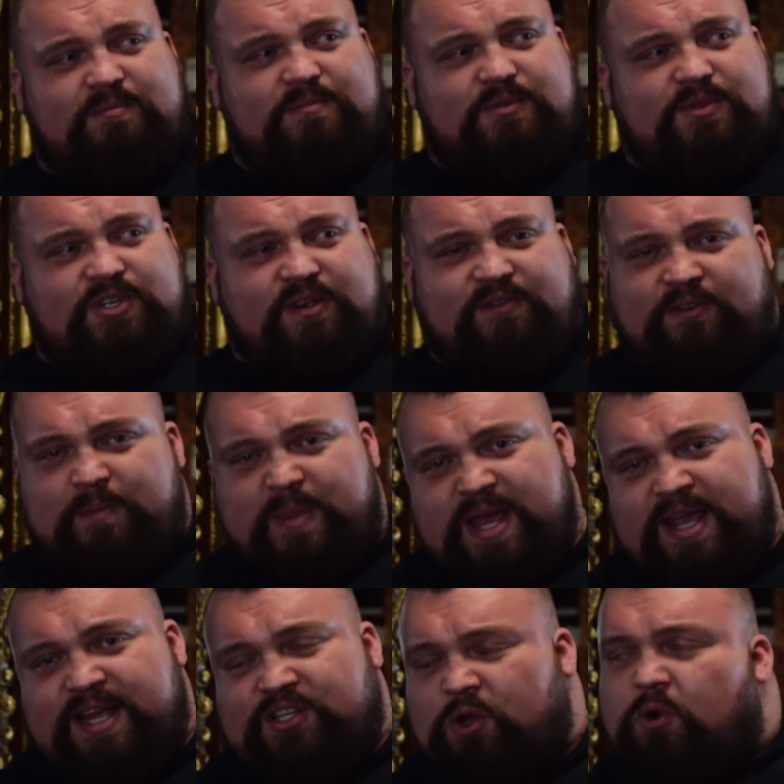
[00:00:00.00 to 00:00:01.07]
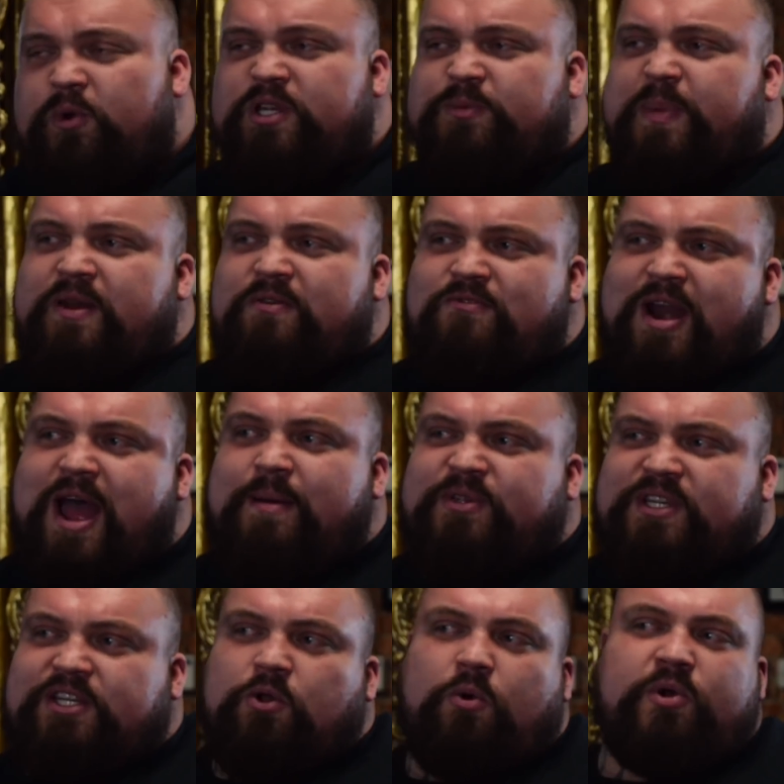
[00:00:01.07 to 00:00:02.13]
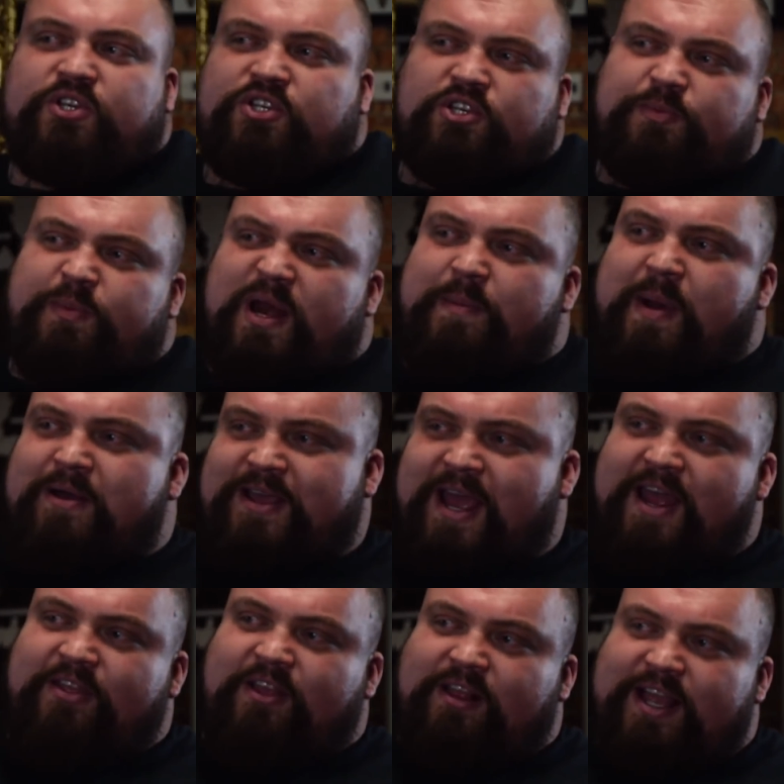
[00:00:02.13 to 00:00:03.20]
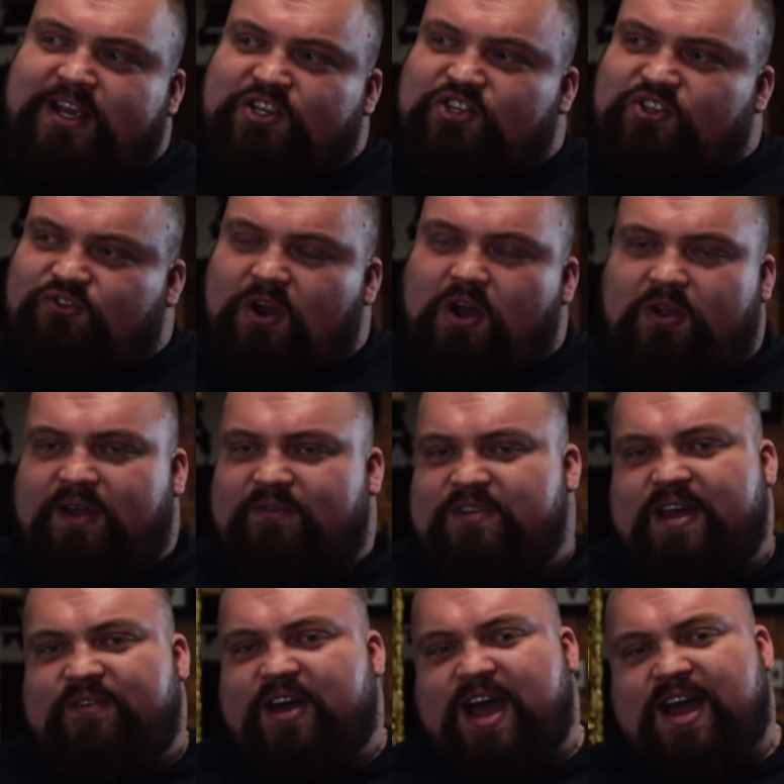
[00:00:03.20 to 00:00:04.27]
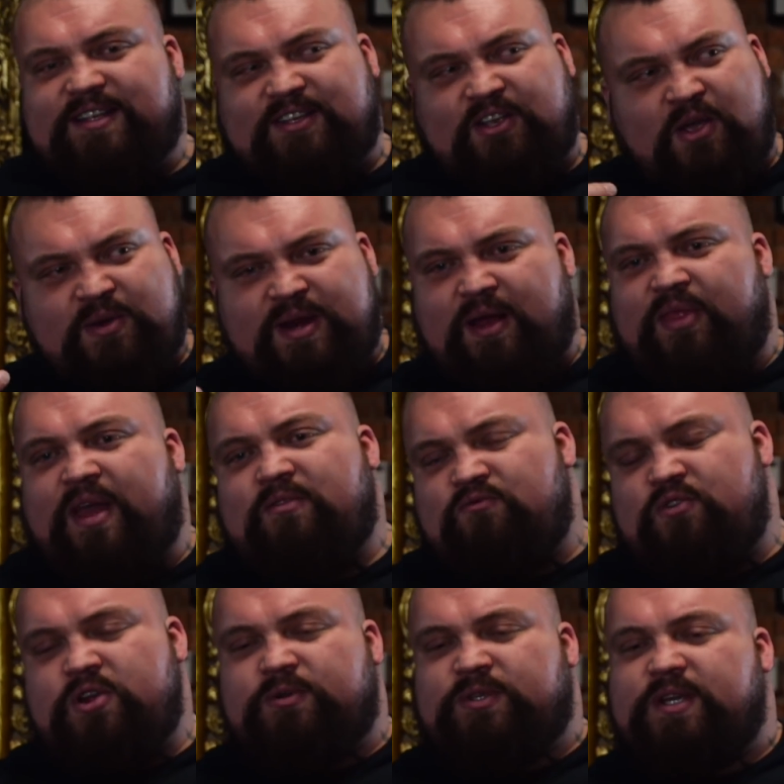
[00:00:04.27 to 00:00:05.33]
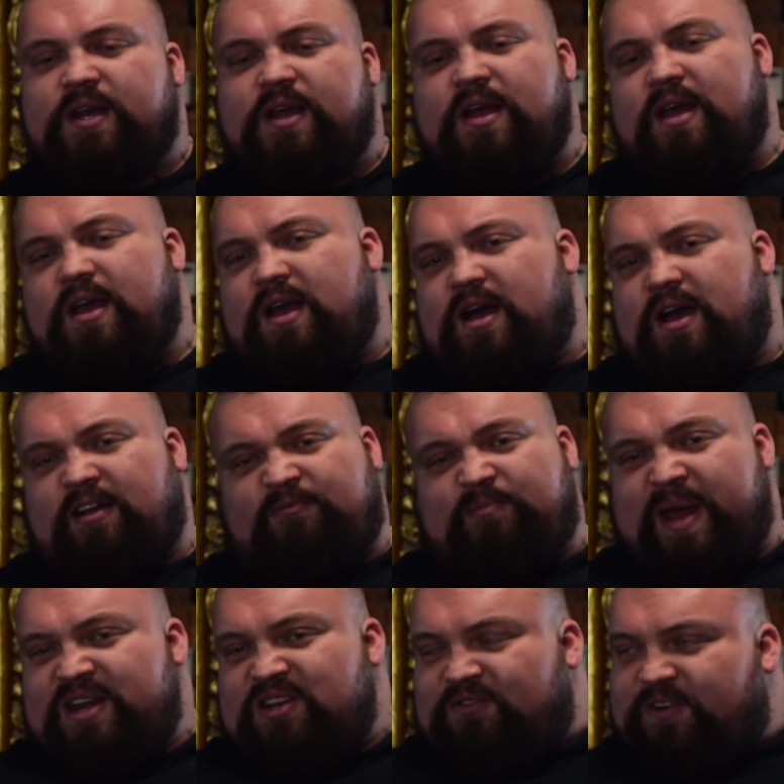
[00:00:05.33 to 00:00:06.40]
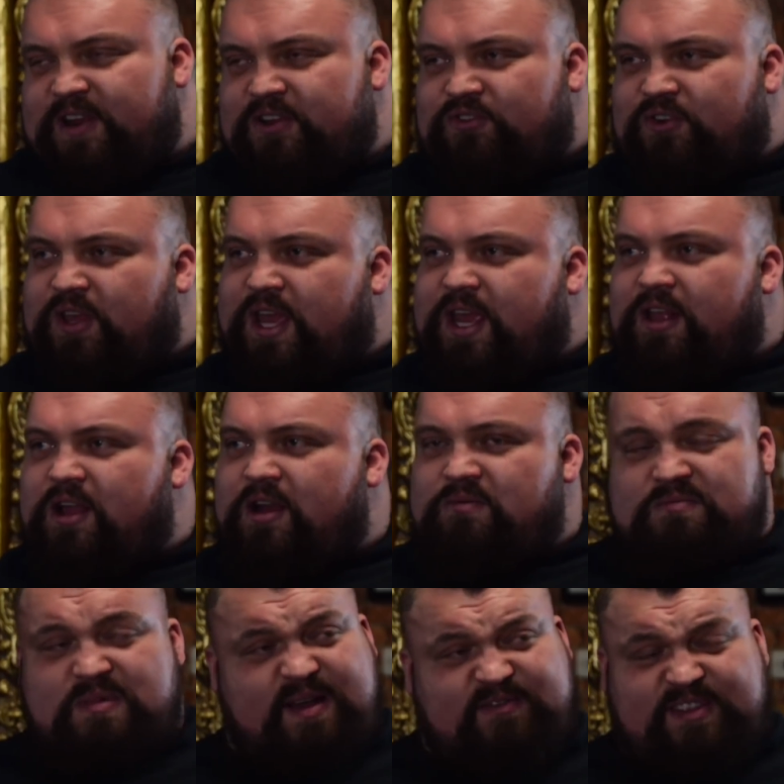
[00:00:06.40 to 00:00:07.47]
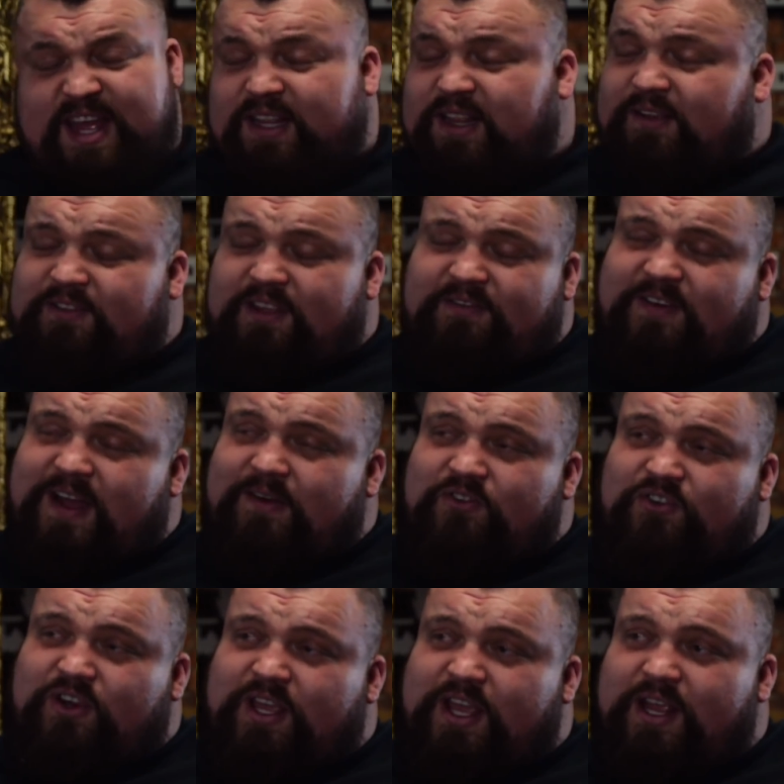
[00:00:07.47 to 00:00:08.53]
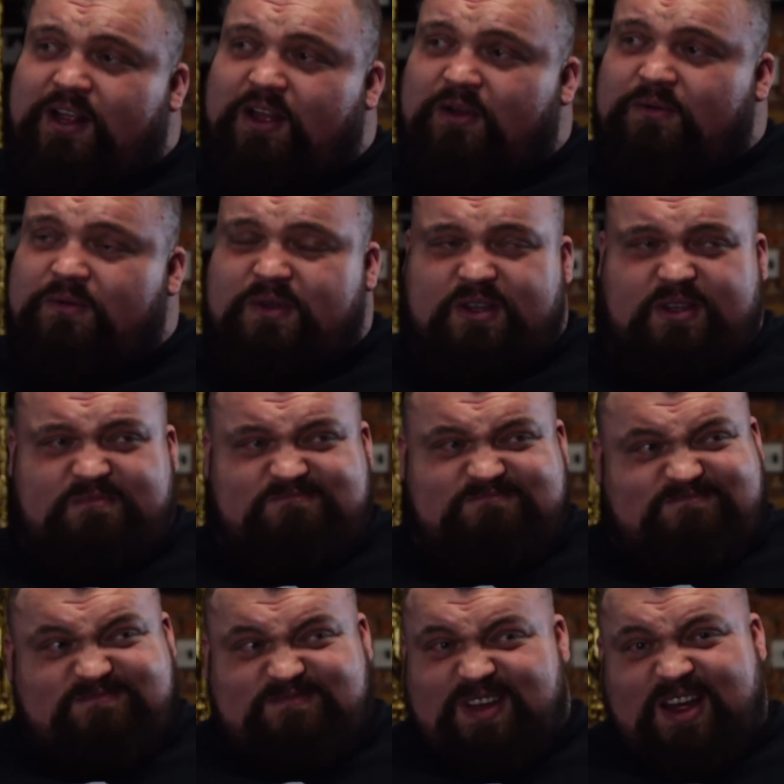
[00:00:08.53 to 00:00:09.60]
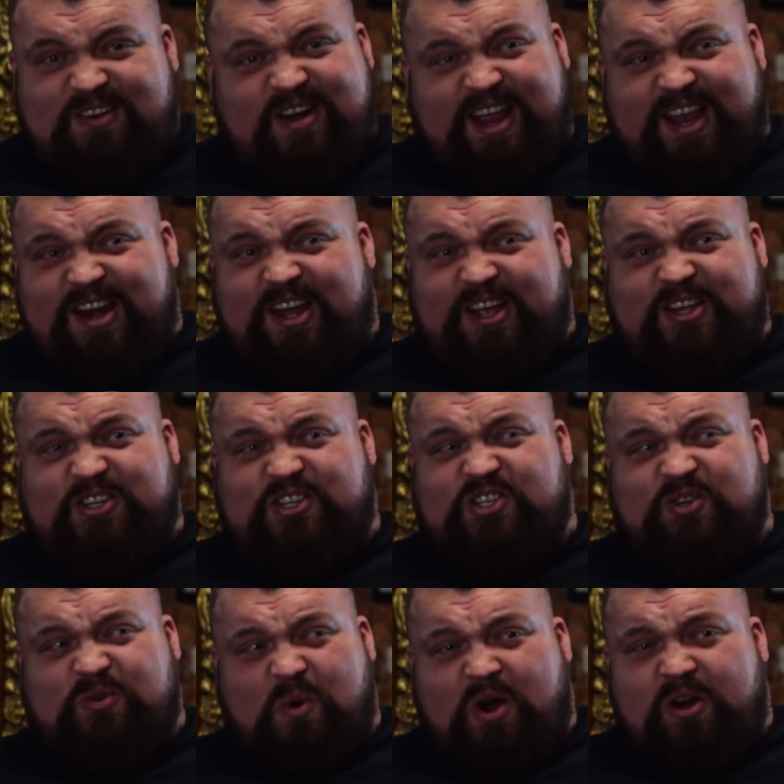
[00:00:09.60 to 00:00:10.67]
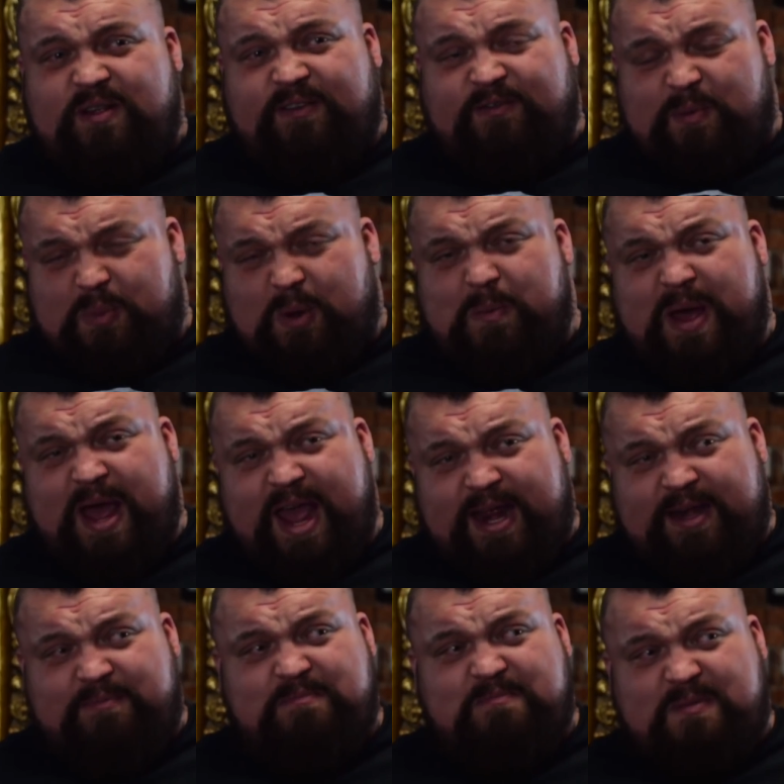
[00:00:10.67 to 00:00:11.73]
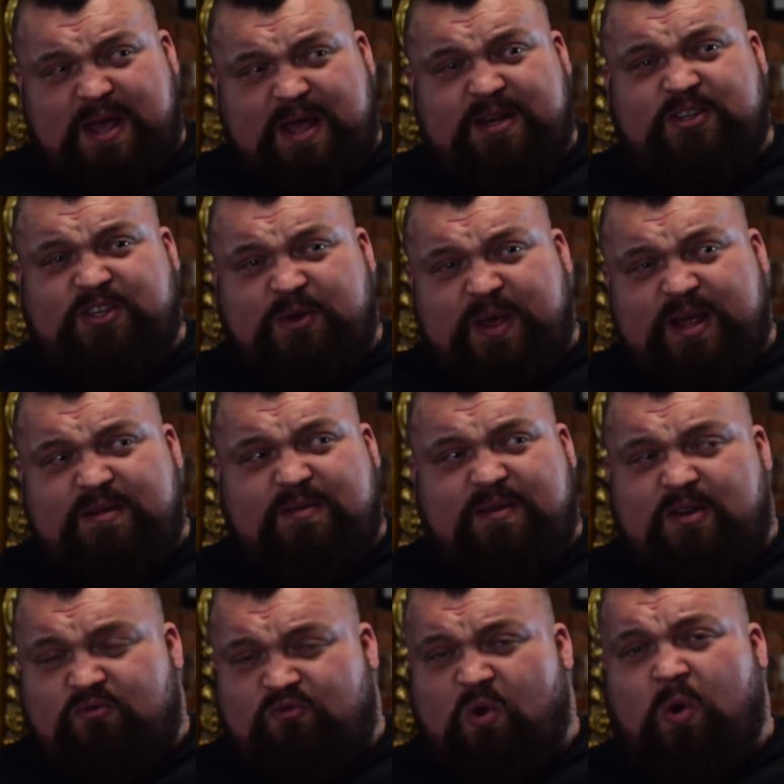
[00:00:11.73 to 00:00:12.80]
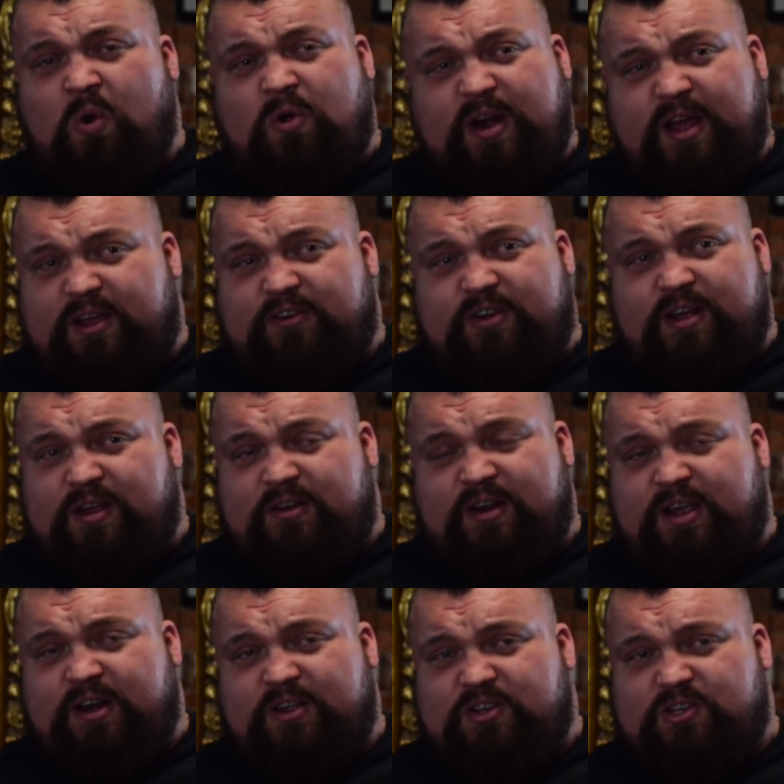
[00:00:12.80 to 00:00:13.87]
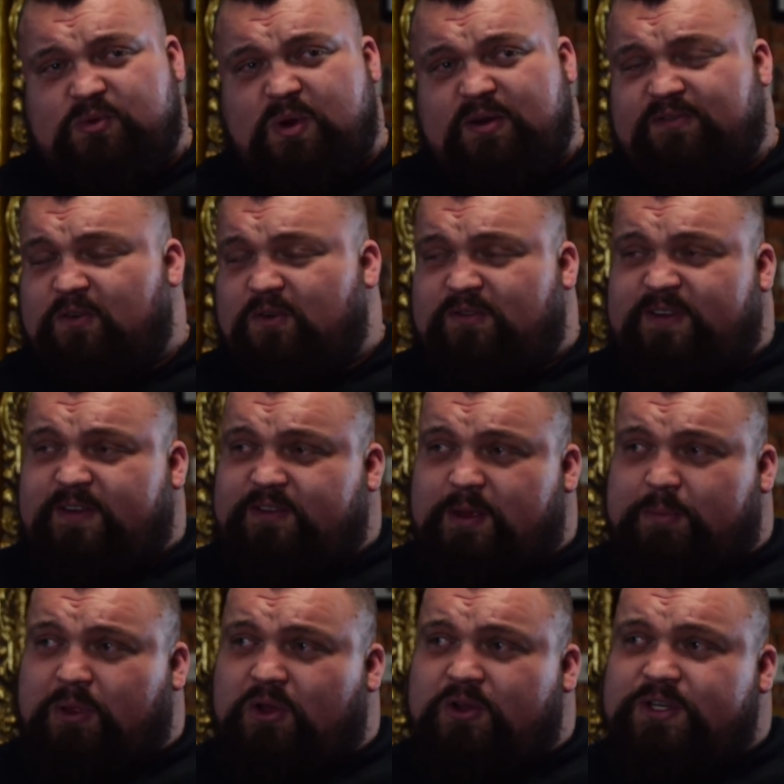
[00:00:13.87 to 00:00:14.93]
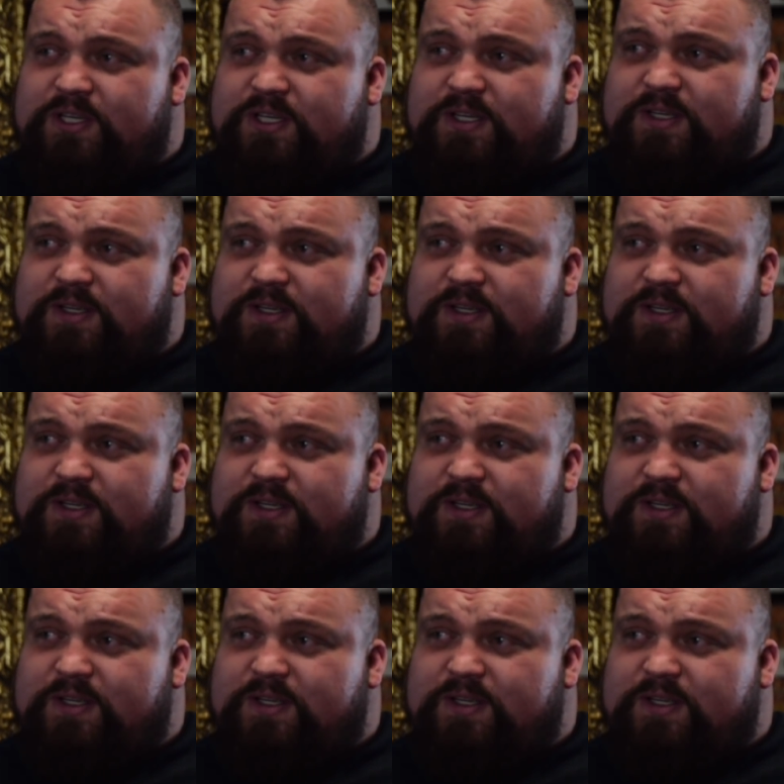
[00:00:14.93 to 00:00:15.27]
So for me, it's always been reps. It's always just been about getting the legs strong. I've never had to go down that route. I've benched 300 kilo. I've deadlifted 500 kilo. I reckon I could squat, if I put my head to it, raw, I reckon I'd squat 450 plus.